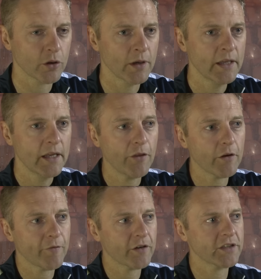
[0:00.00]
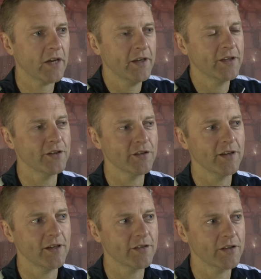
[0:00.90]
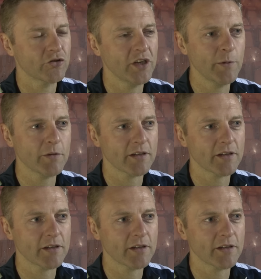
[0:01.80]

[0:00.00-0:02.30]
So I thought first half, it's strange.